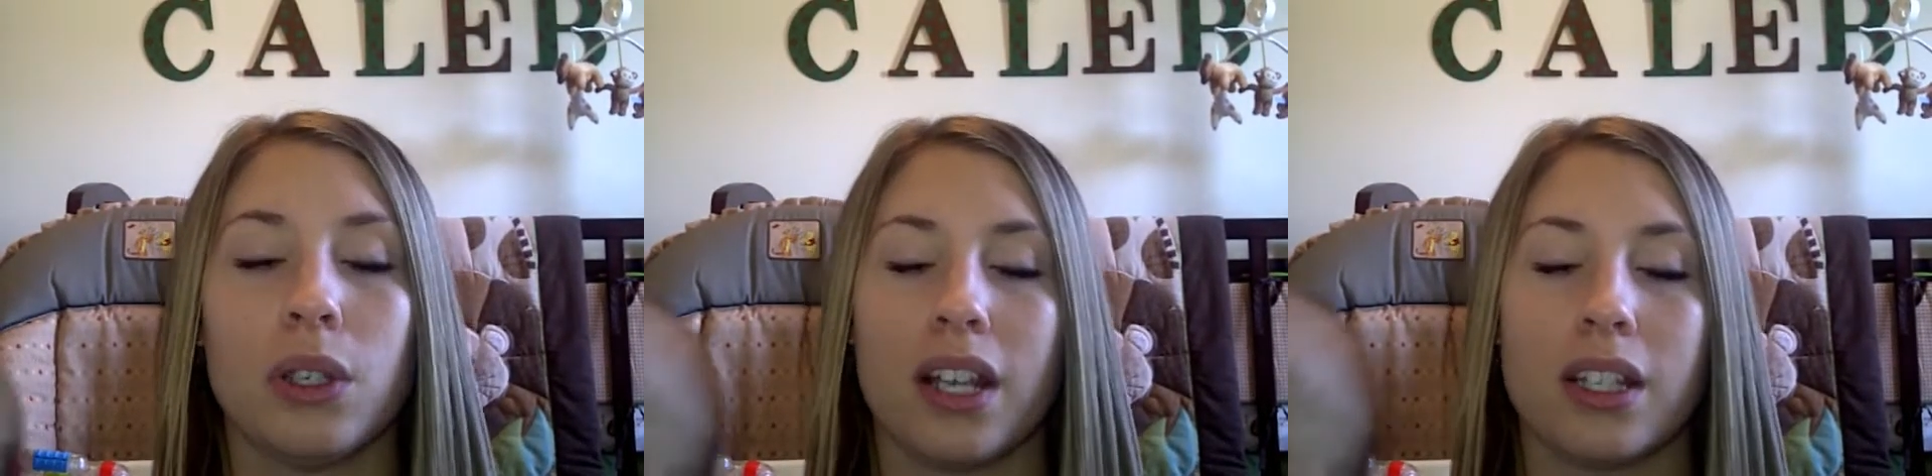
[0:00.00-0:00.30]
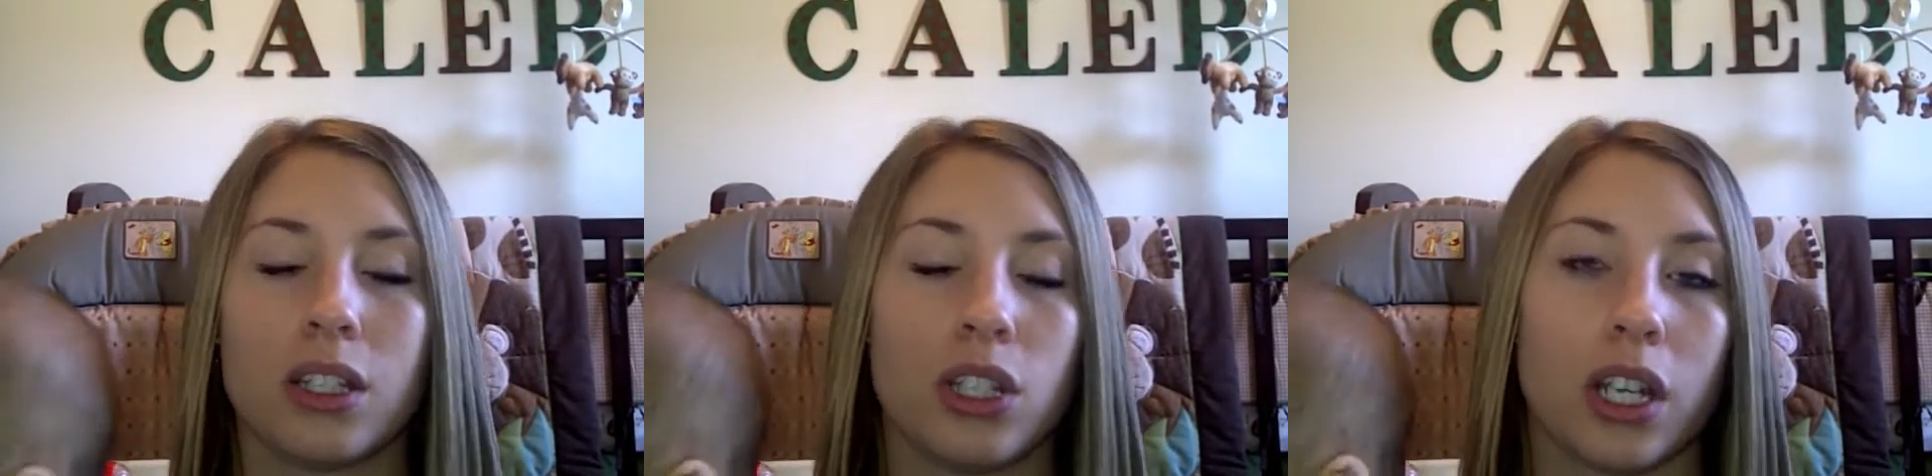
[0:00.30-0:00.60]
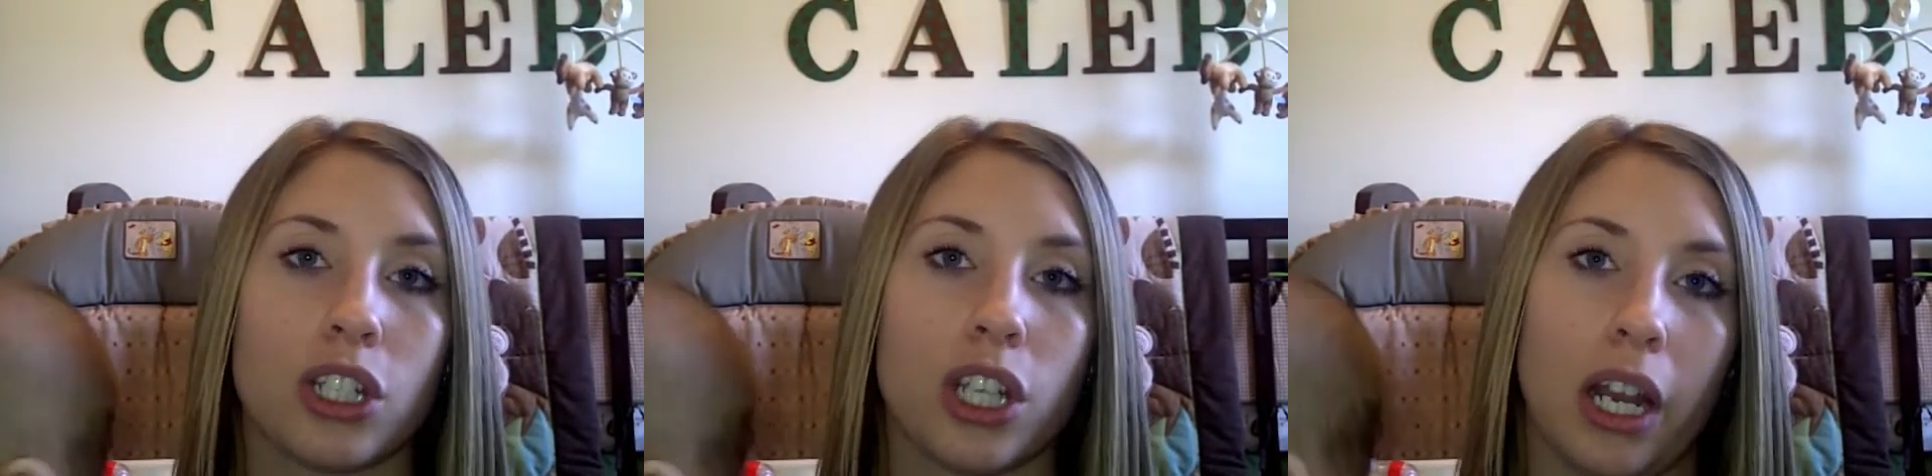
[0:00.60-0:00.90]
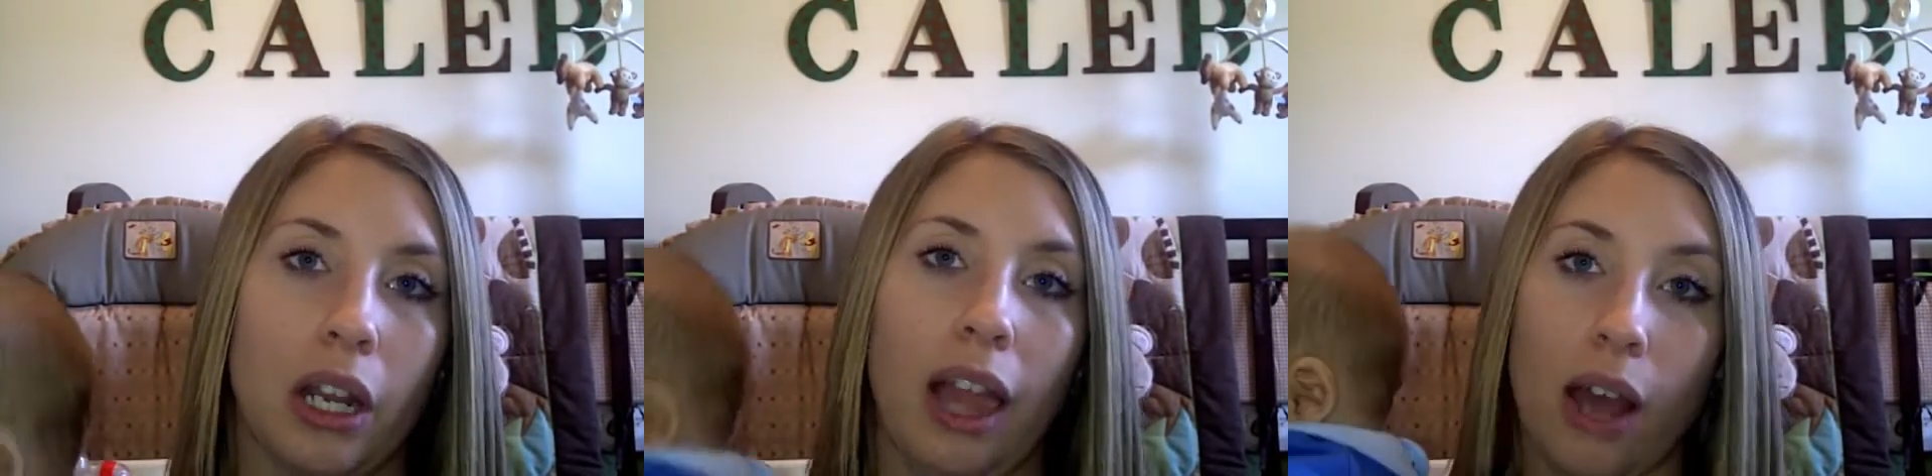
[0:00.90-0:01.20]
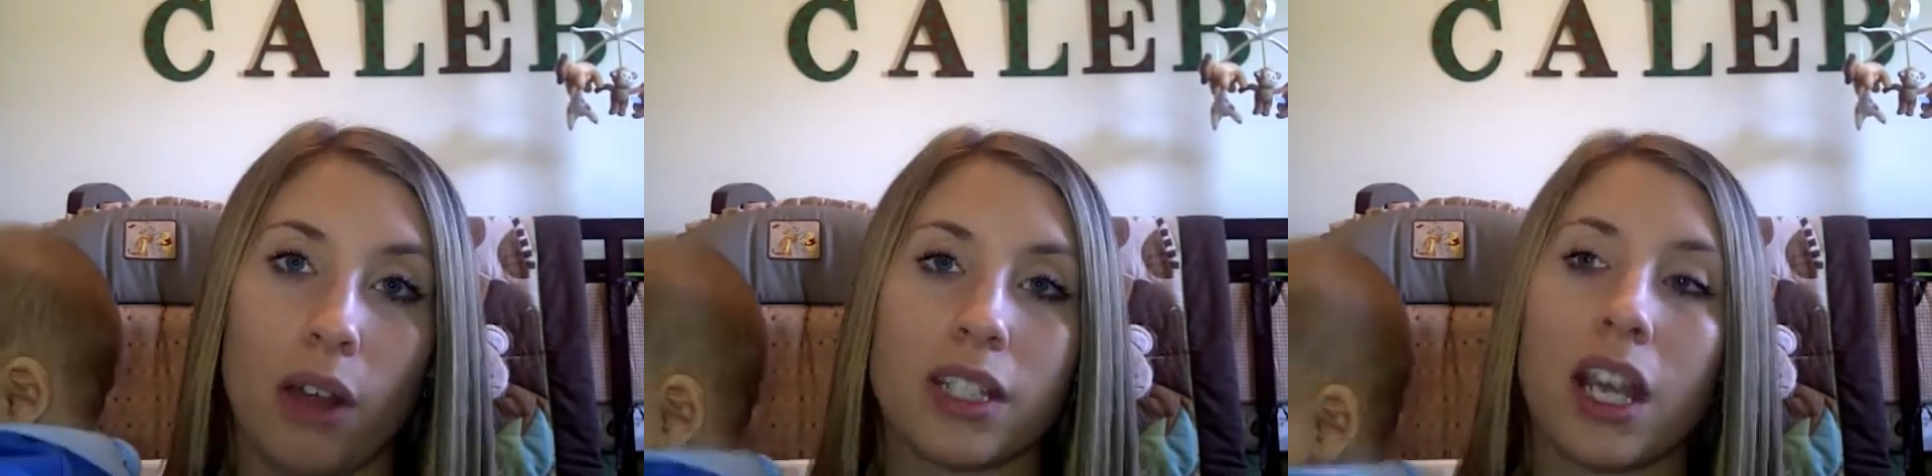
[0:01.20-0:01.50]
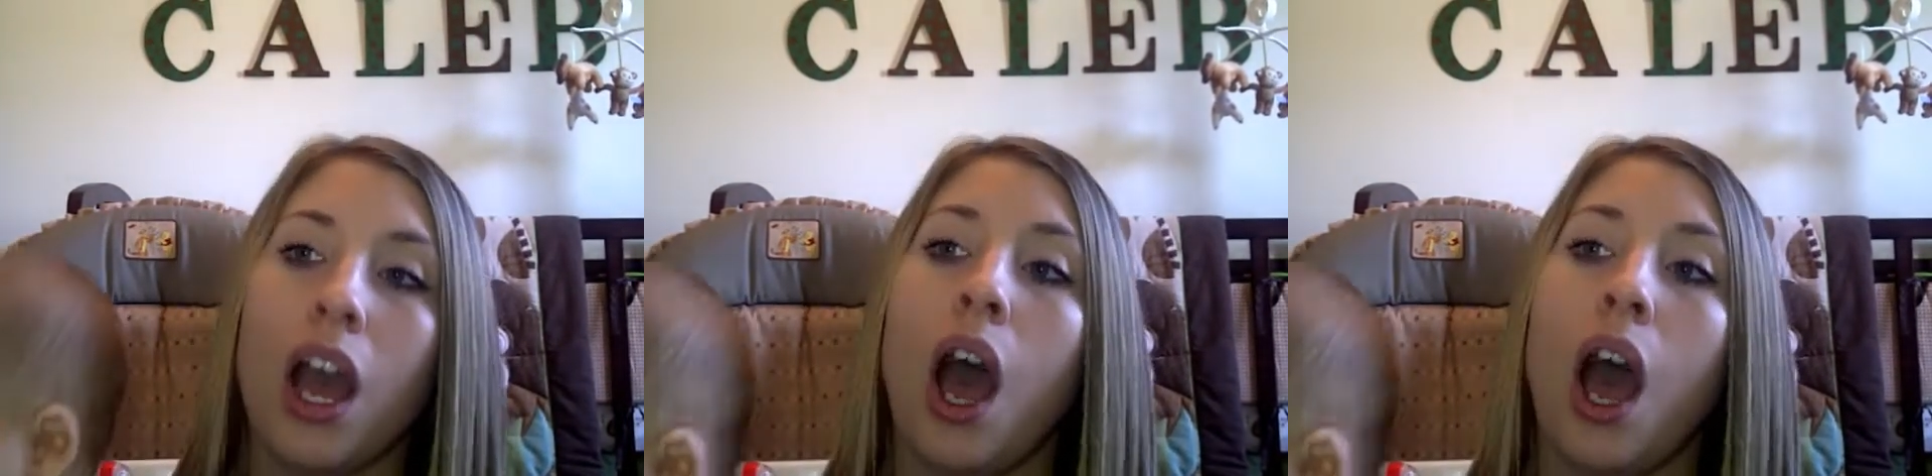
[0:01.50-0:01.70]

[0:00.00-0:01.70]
so you guys can check her channel out.